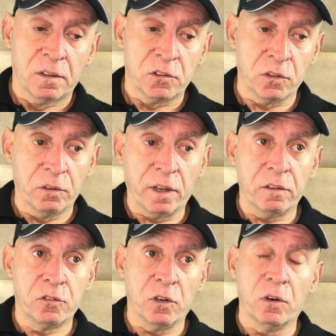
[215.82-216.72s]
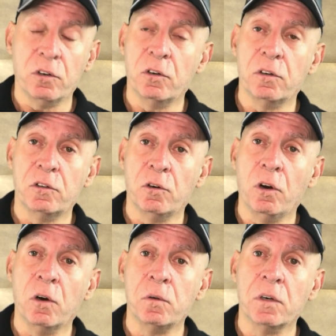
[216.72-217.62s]
So your
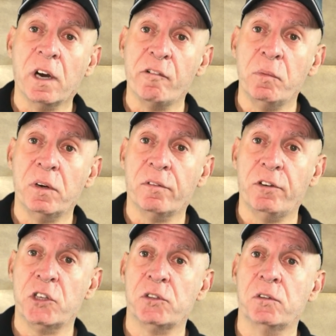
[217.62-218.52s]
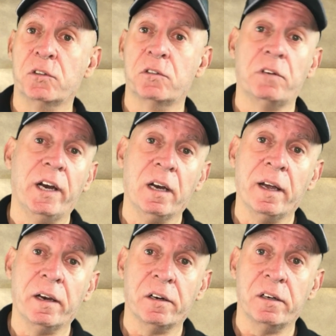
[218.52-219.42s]
local government officials could write a
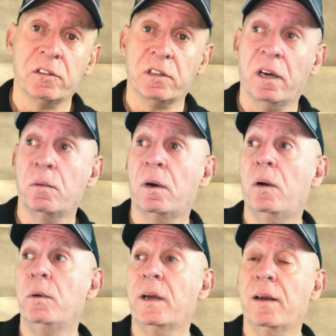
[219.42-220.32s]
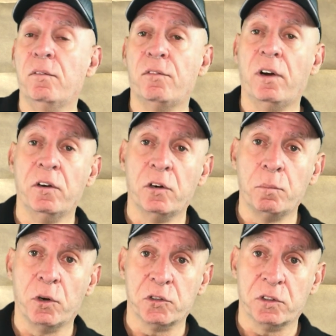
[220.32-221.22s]
letter and say, well, we can't find her
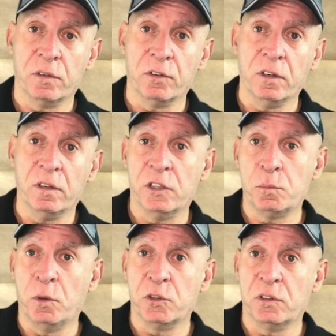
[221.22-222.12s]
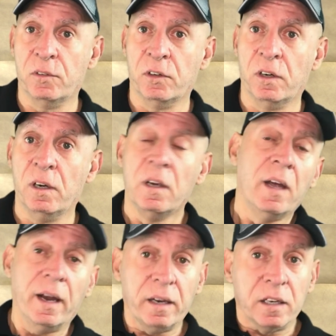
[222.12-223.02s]
birth certificate, his birth certificate,
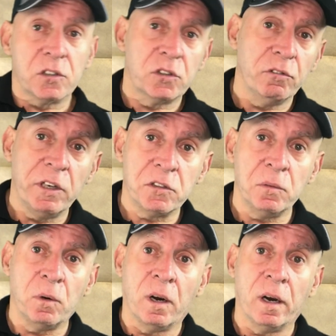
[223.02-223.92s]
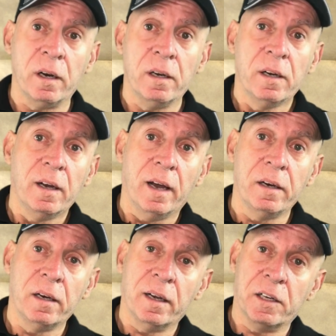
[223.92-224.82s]
and here's the reason why, and
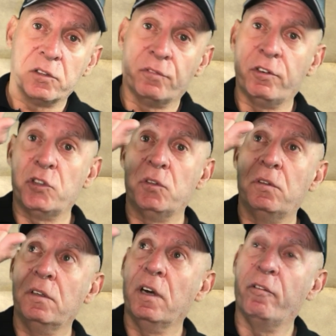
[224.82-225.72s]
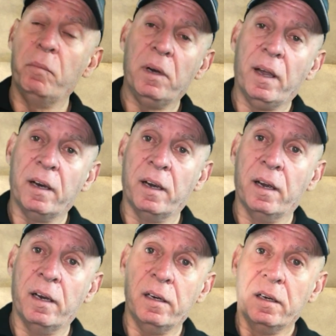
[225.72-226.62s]
then it has official government
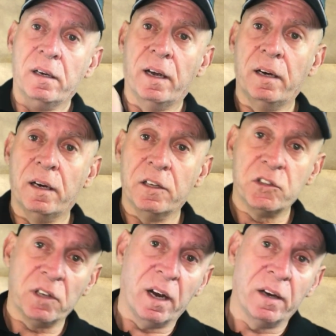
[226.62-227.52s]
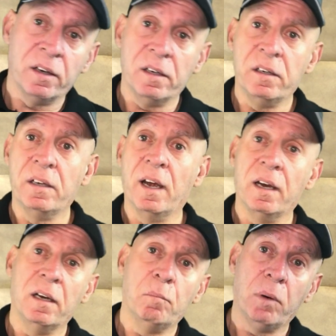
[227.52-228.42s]
letterhead, and then they sign it and
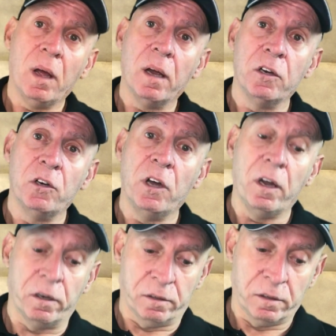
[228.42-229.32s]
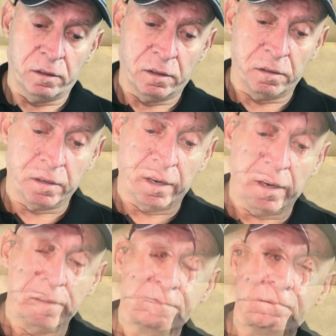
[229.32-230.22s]
date it, blah, you're done, okay?